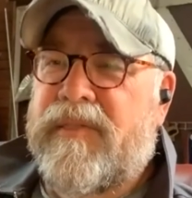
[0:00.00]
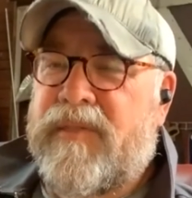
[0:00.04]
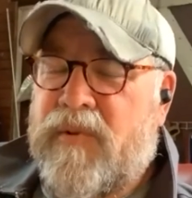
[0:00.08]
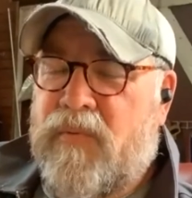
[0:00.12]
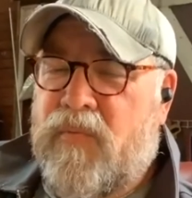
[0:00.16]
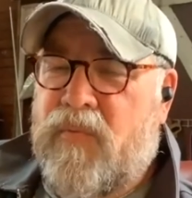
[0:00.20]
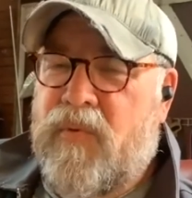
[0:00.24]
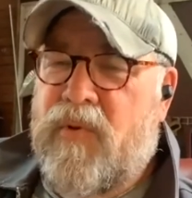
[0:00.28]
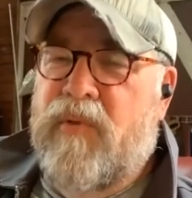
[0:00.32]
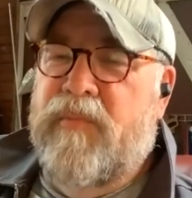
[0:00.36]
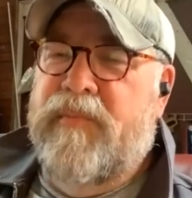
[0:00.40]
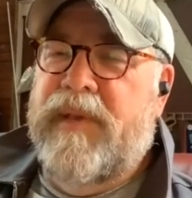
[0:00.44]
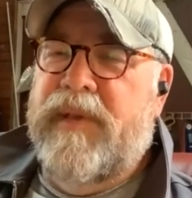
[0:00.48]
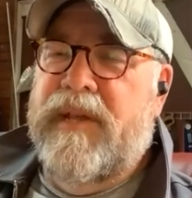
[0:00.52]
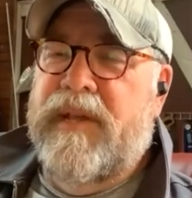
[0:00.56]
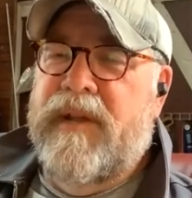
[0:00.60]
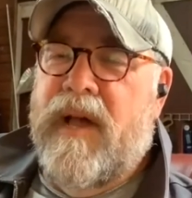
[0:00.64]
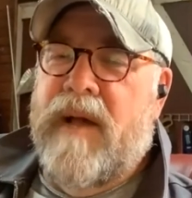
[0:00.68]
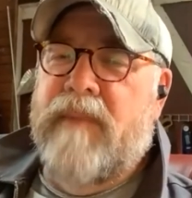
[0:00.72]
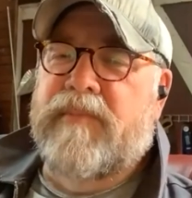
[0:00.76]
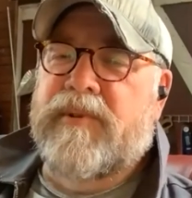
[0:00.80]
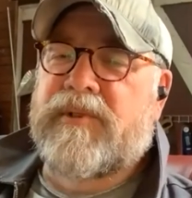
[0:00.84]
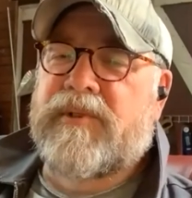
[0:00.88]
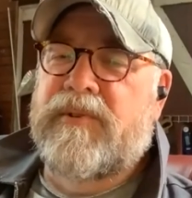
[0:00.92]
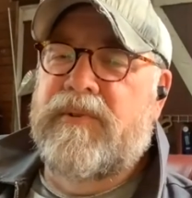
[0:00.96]
There will be an
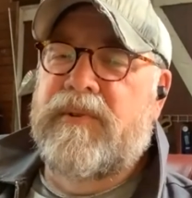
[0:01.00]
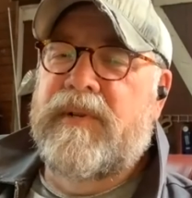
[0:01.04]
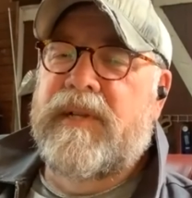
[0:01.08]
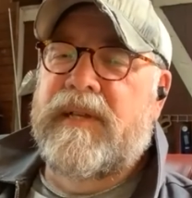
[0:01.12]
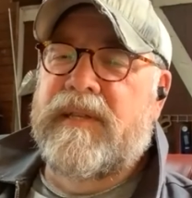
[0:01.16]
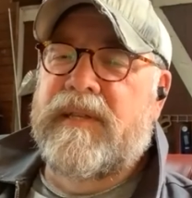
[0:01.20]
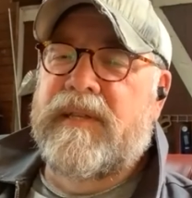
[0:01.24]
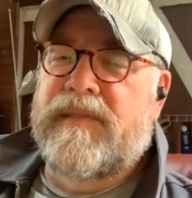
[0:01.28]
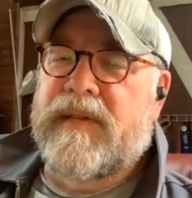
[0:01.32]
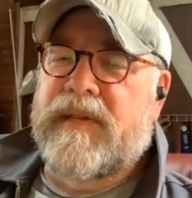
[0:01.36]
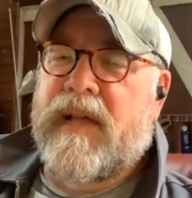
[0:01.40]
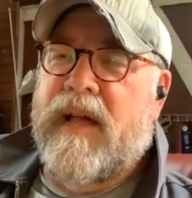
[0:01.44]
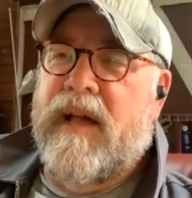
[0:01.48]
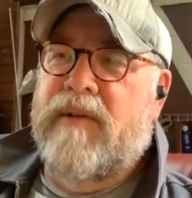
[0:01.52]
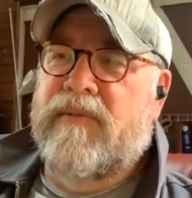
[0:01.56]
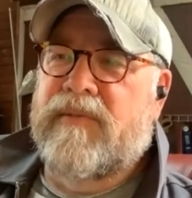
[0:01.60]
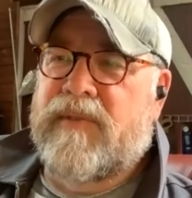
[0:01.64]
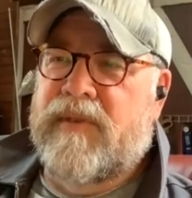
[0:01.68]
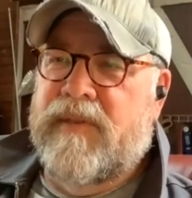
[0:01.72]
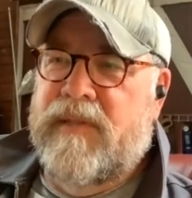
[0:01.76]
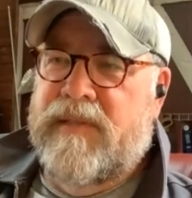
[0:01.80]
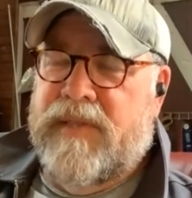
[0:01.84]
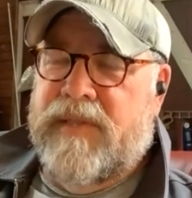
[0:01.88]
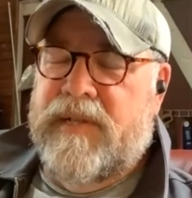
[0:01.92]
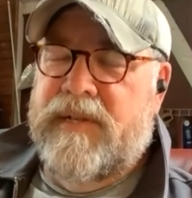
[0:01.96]
opportunity at
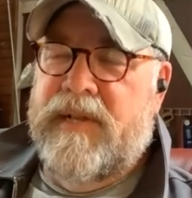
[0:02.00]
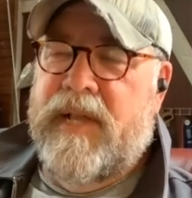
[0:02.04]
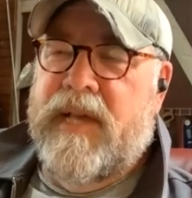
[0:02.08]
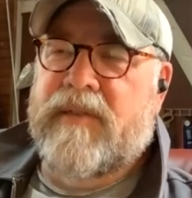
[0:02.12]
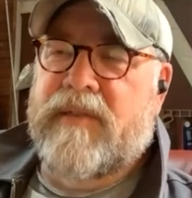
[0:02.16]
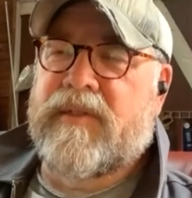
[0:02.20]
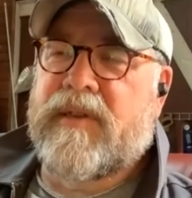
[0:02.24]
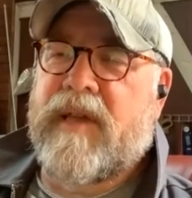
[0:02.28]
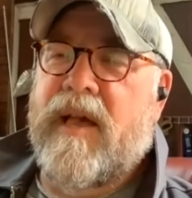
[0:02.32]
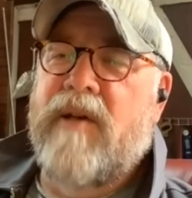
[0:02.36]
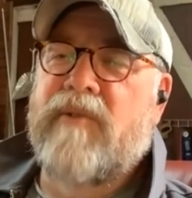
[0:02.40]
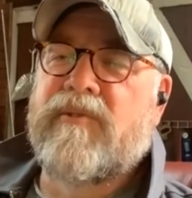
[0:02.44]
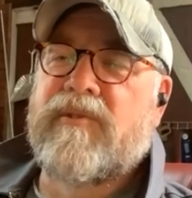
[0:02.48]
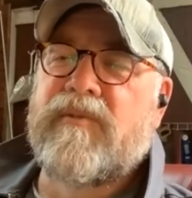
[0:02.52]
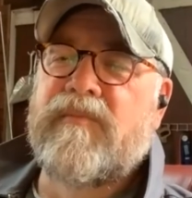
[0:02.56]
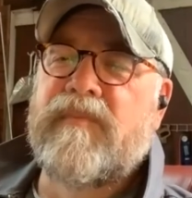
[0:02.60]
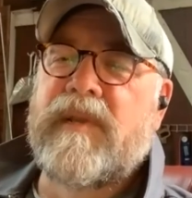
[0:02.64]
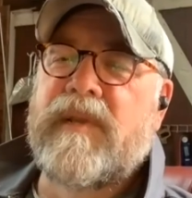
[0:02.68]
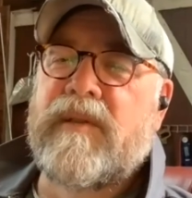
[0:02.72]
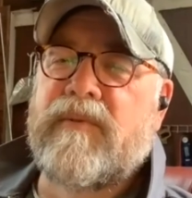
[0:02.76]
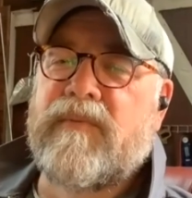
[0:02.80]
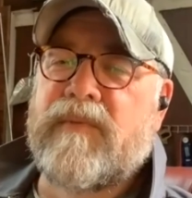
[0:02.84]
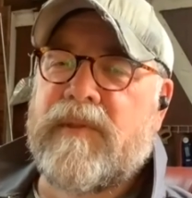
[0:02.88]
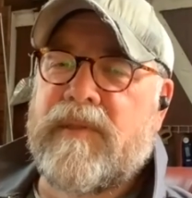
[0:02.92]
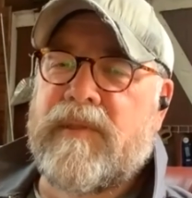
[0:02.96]
the next council
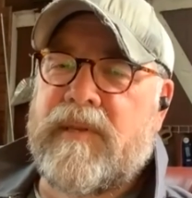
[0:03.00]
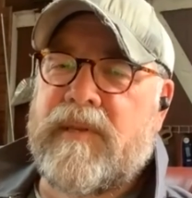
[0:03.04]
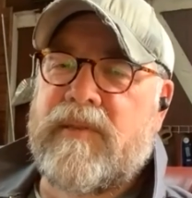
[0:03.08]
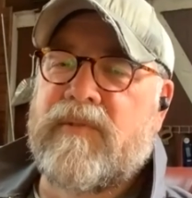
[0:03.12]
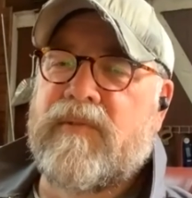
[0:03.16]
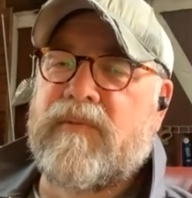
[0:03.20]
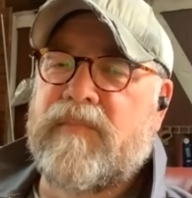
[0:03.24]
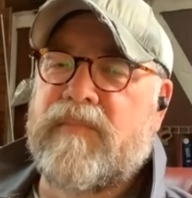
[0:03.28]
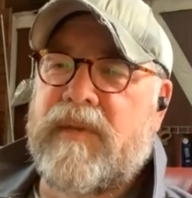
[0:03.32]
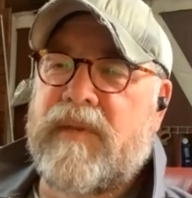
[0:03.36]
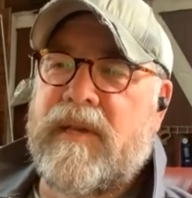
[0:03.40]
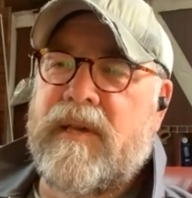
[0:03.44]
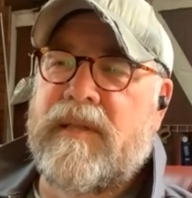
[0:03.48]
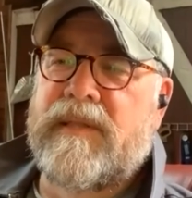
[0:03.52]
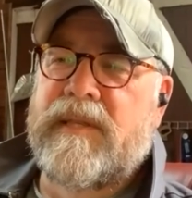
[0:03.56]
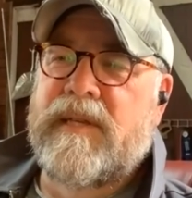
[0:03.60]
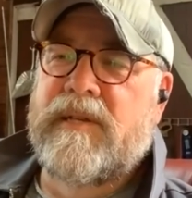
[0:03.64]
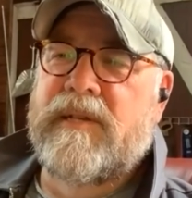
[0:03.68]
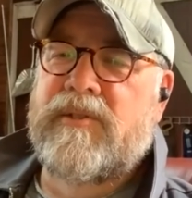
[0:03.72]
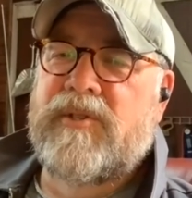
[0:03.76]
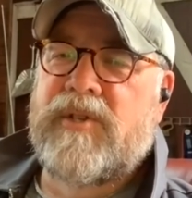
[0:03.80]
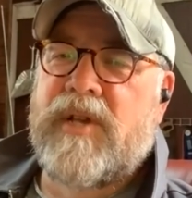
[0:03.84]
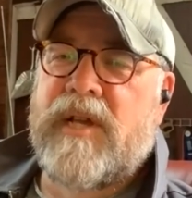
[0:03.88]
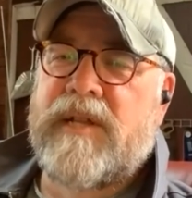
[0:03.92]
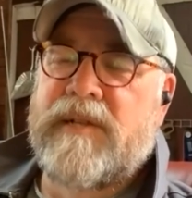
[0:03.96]
meeting where these will be on
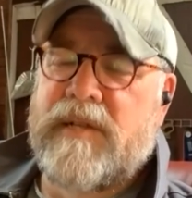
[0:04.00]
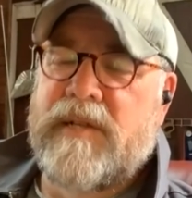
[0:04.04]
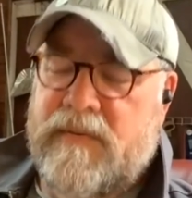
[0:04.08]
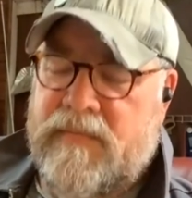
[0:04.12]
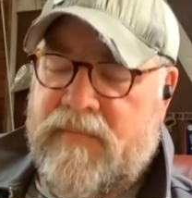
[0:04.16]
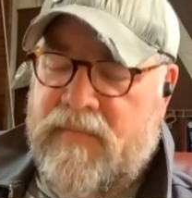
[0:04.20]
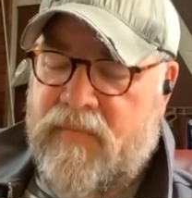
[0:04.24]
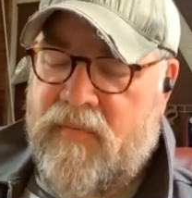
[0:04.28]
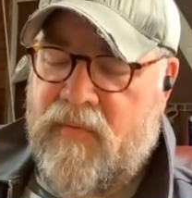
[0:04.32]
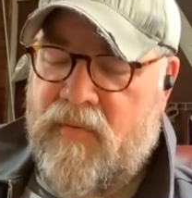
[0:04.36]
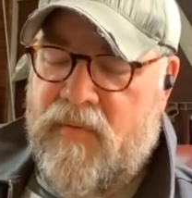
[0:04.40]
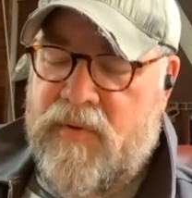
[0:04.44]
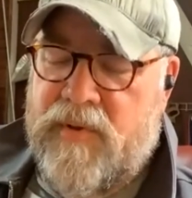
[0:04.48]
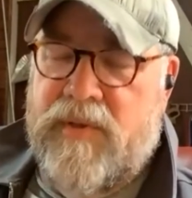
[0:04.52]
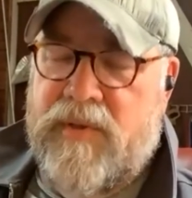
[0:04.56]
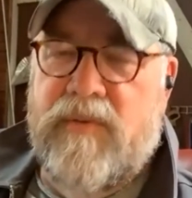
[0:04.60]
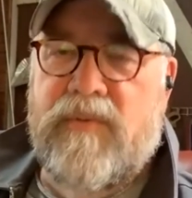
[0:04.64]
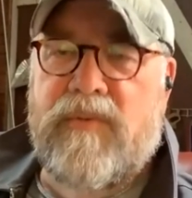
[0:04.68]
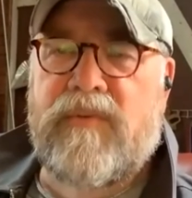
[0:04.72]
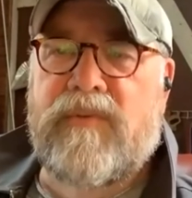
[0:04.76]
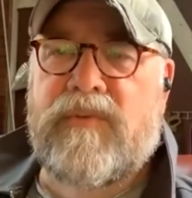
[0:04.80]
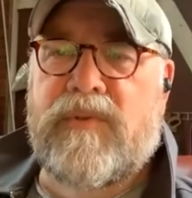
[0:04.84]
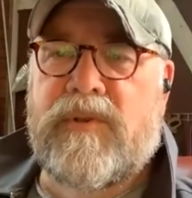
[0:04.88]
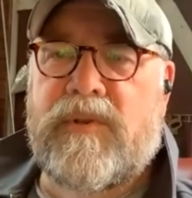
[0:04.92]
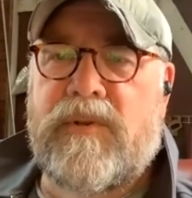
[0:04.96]
the agenda for
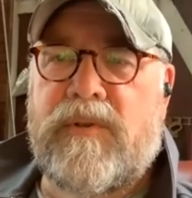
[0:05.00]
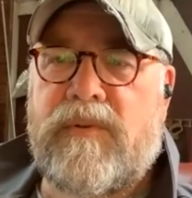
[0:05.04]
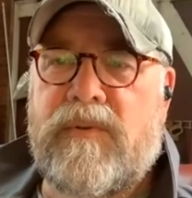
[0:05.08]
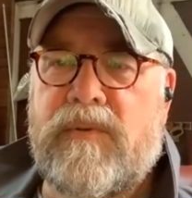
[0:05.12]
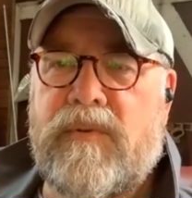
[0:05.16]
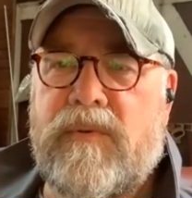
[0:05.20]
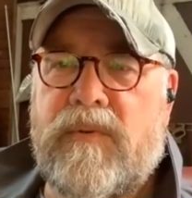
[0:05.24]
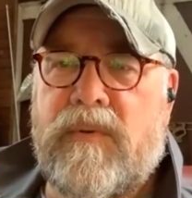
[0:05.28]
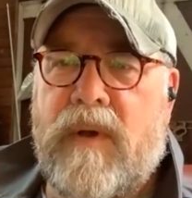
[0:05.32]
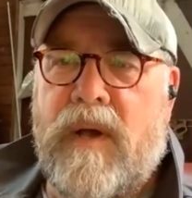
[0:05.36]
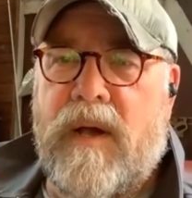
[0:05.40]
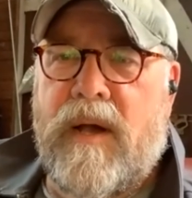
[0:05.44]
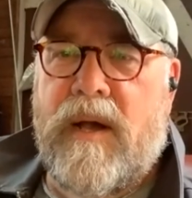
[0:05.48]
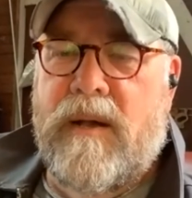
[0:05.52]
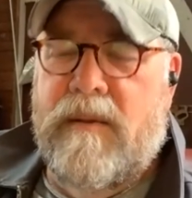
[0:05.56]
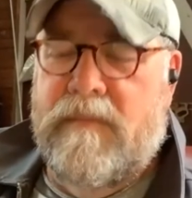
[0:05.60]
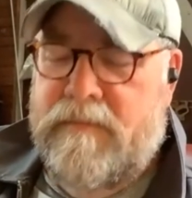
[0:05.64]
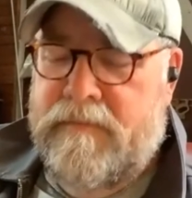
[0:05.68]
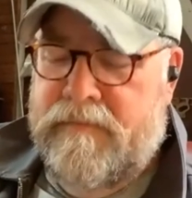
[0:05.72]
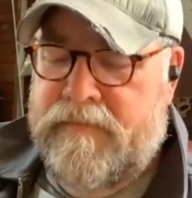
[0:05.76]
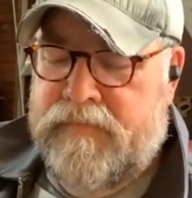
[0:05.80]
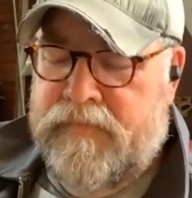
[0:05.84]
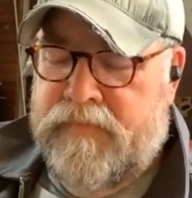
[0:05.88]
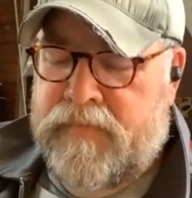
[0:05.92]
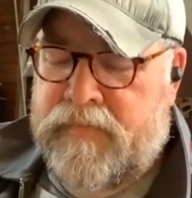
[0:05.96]
you
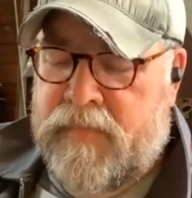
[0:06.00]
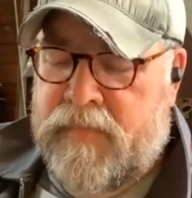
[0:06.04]
to